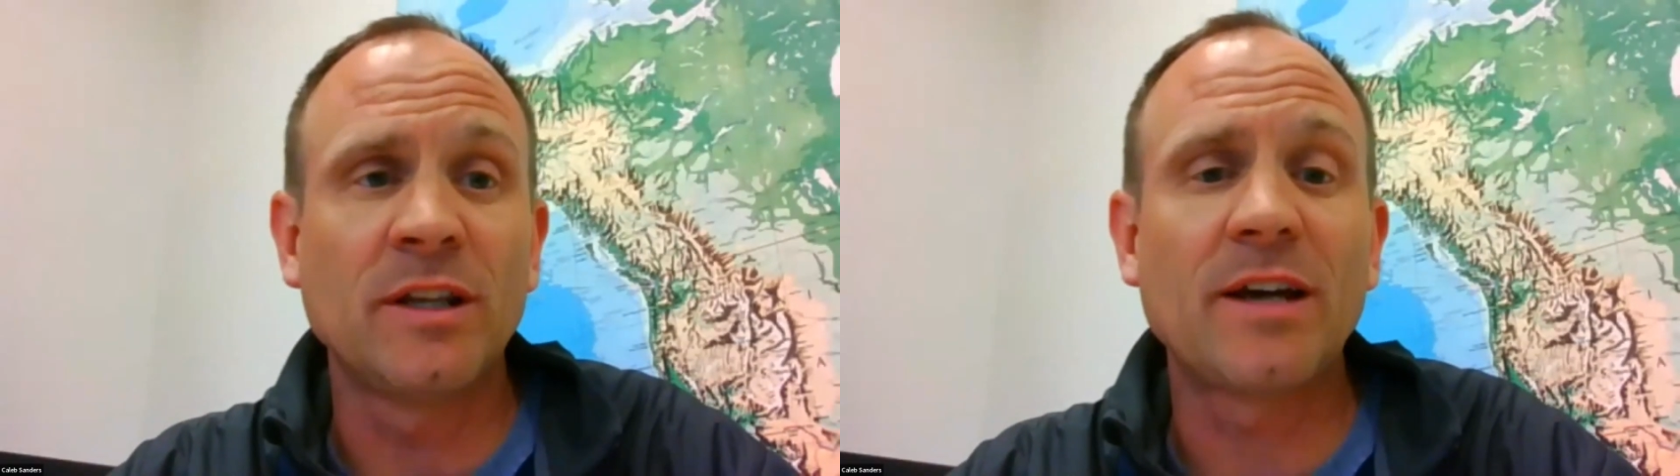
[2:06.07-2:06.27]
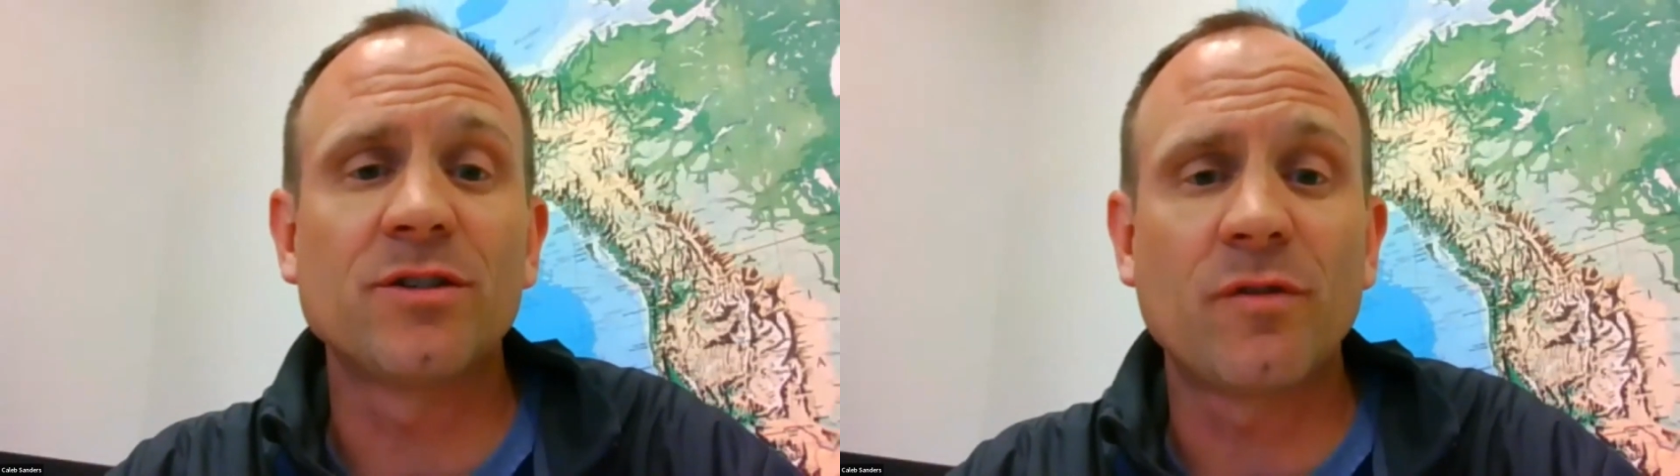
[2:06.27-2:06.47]

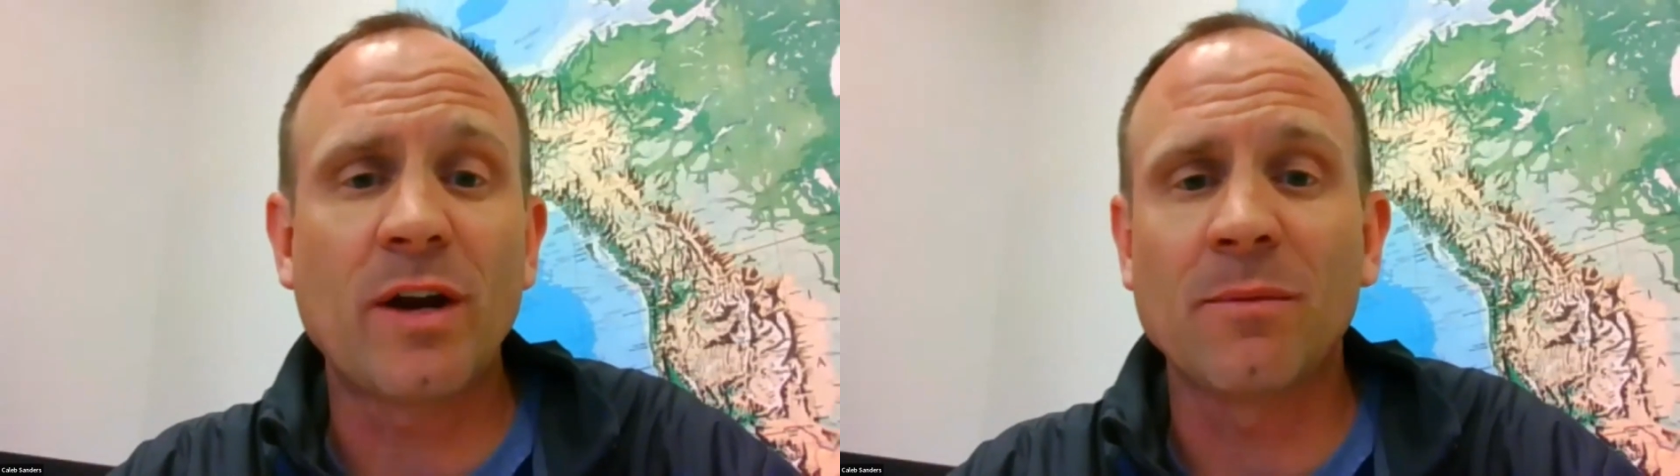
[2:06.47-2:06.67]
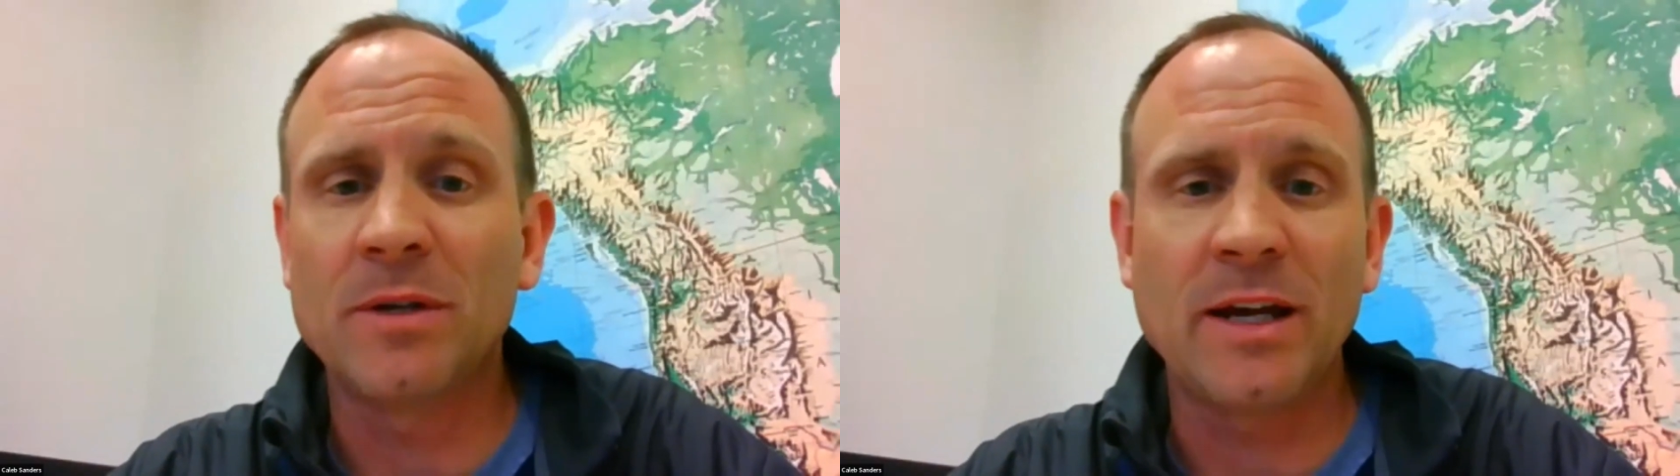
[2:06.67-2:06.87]
letters of
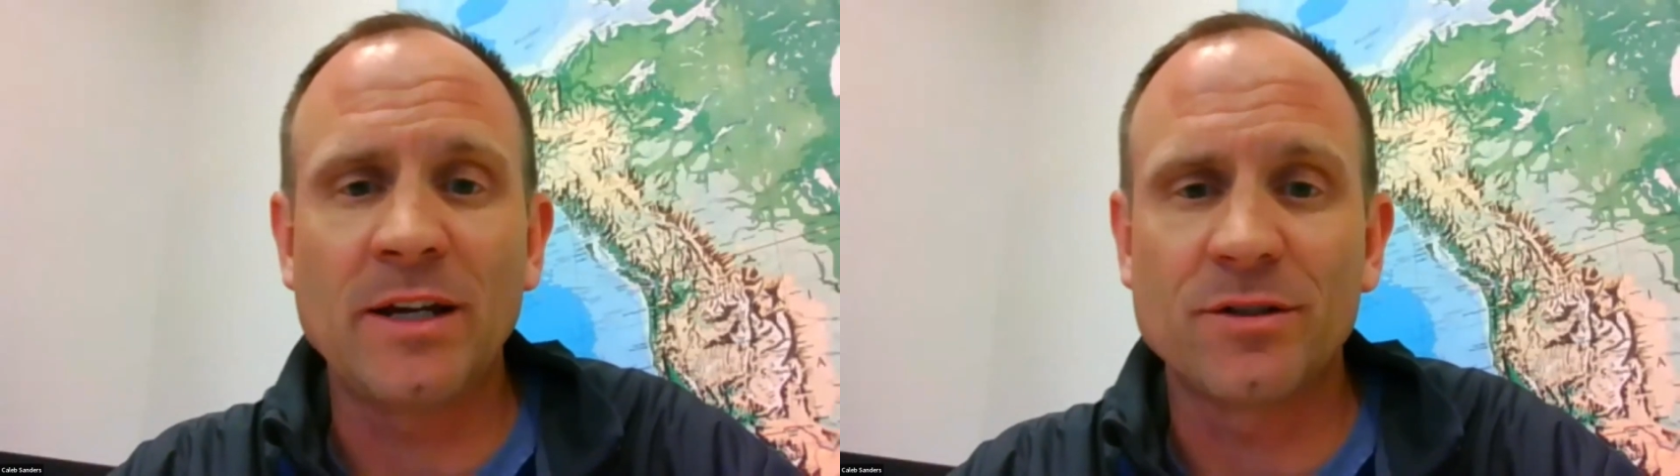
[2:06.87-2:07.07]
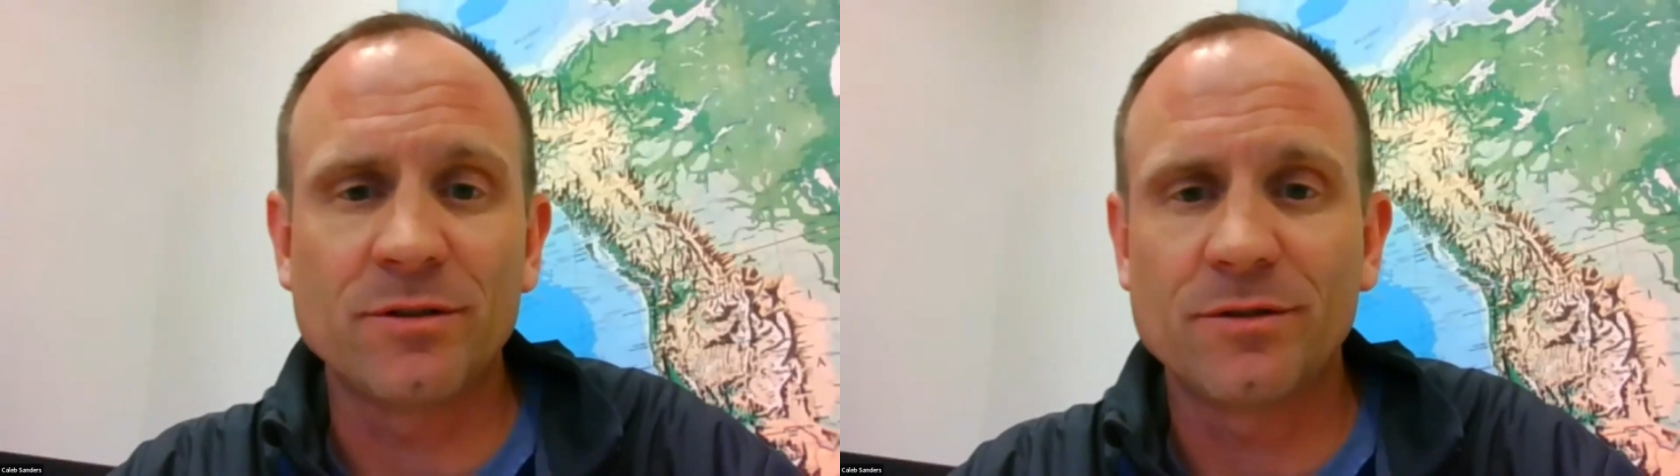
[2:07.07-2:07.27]

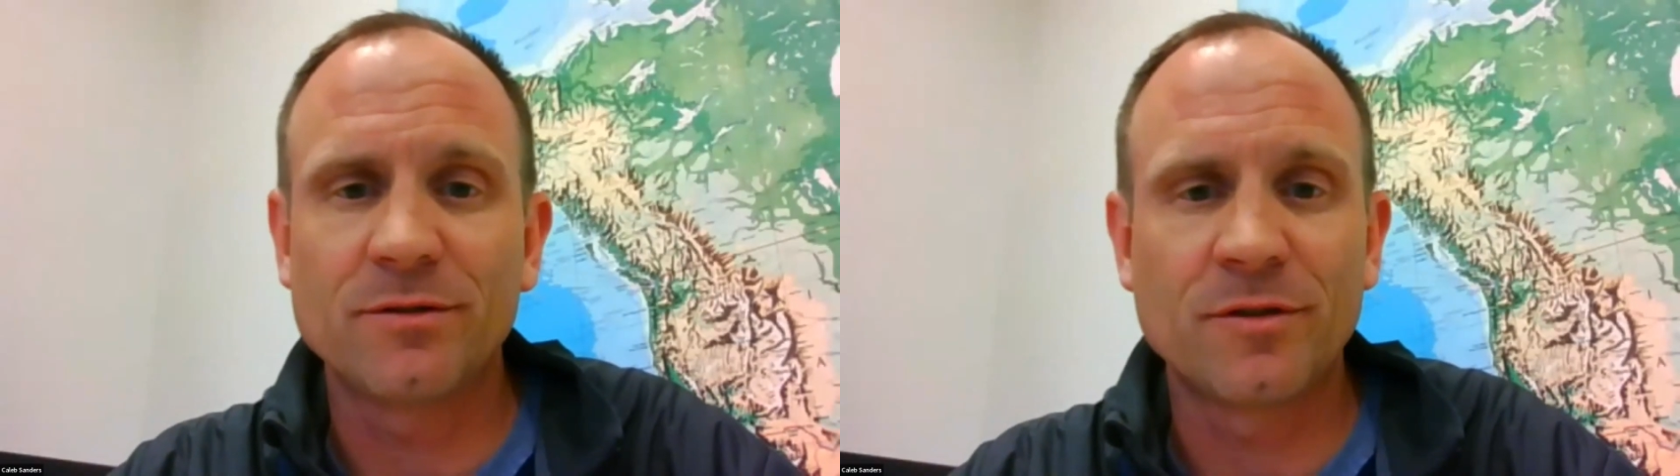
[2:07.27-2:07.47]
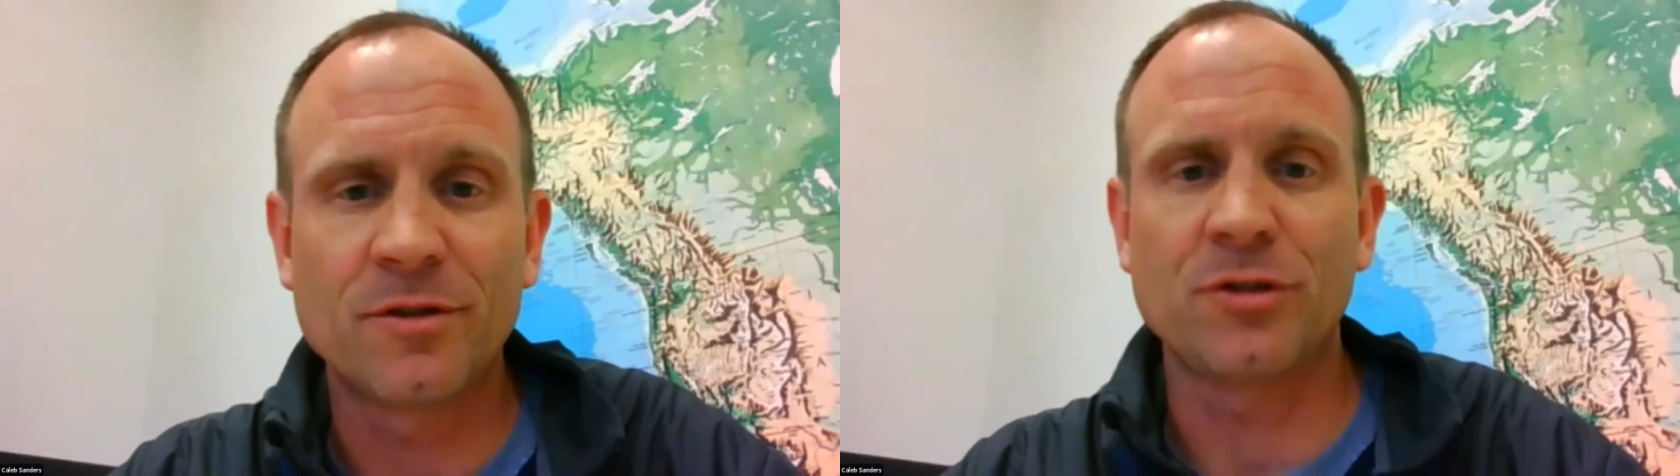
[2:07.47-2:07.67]

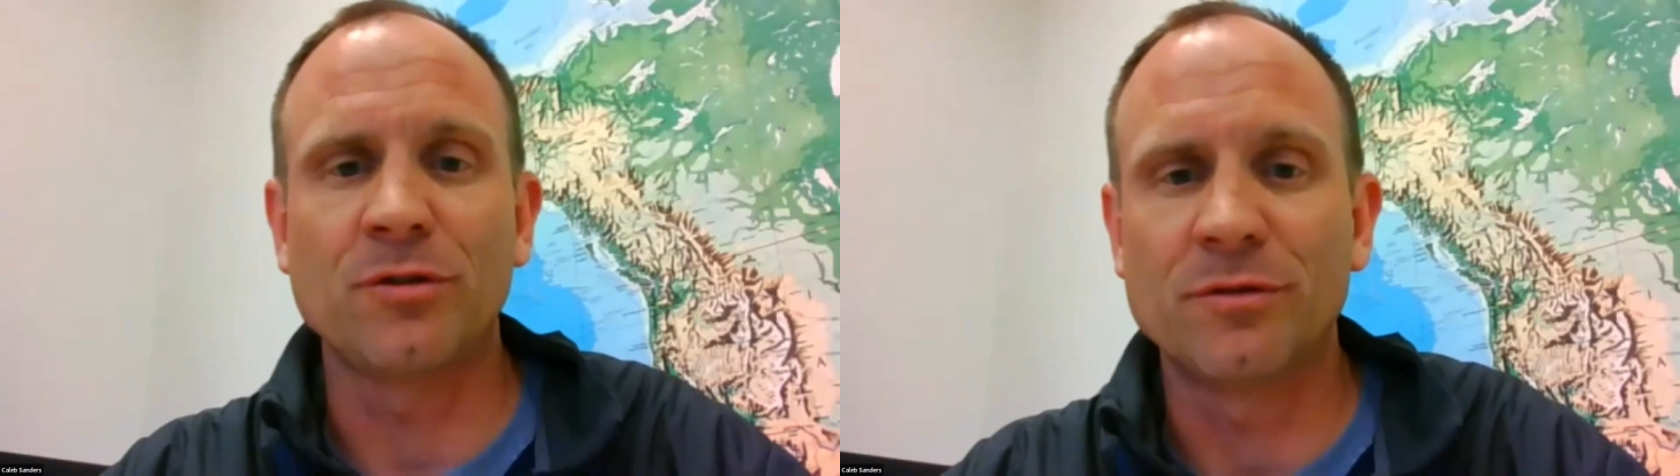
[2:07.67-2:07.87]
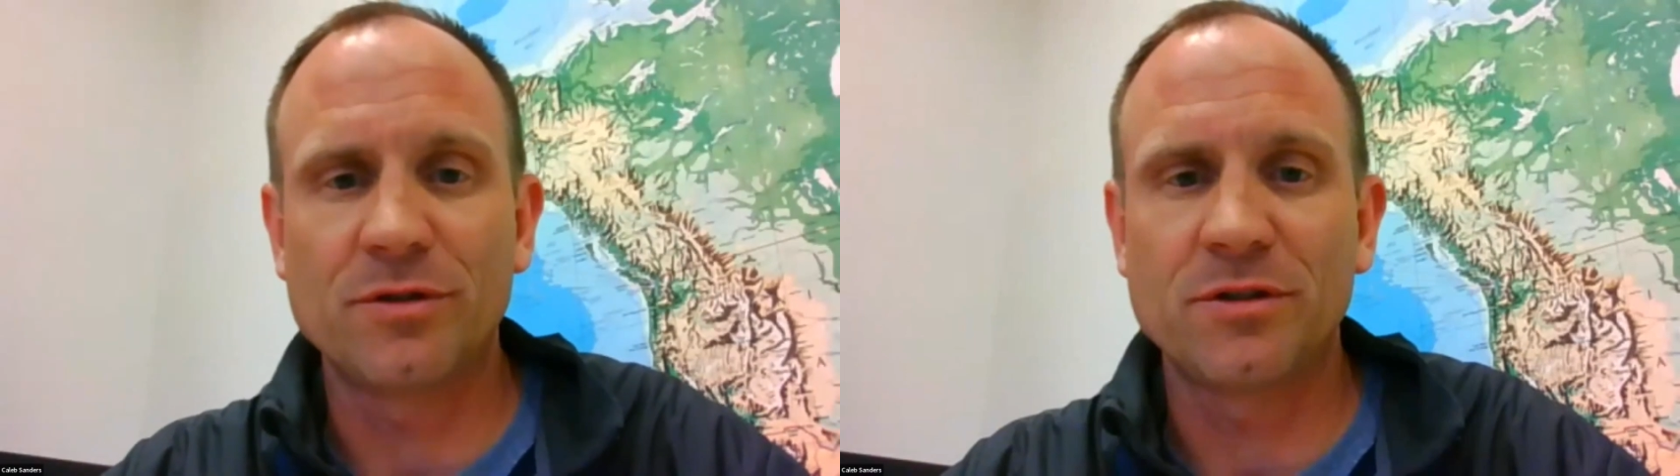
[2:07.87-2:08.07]
recommendations for
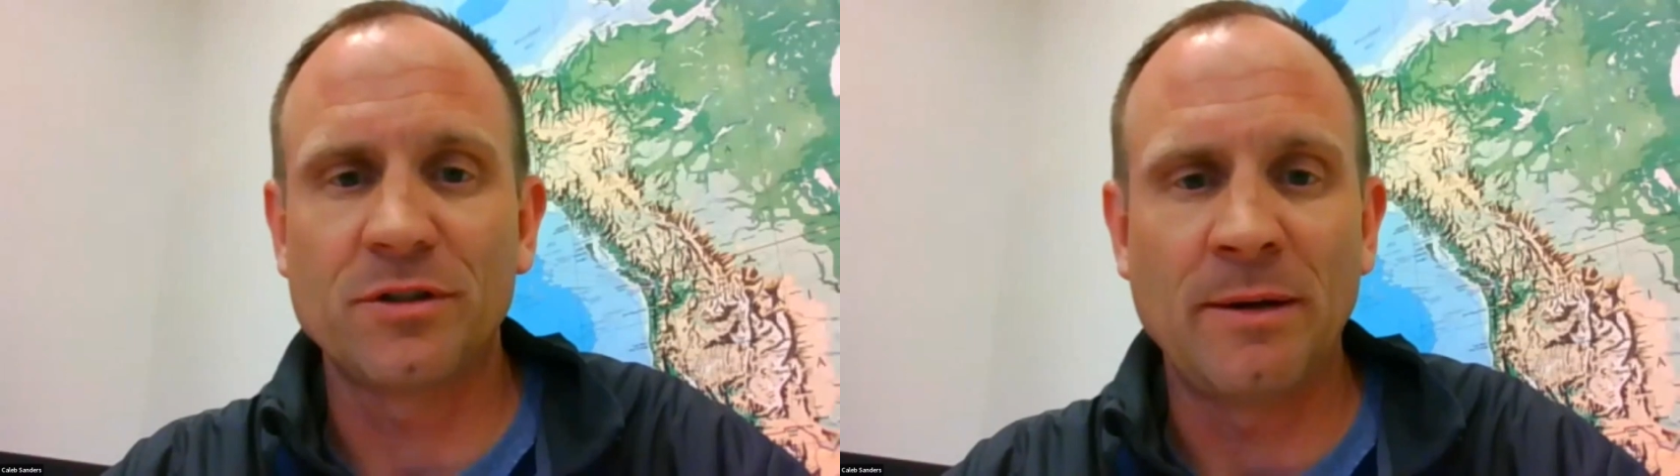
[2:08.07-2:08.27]
students.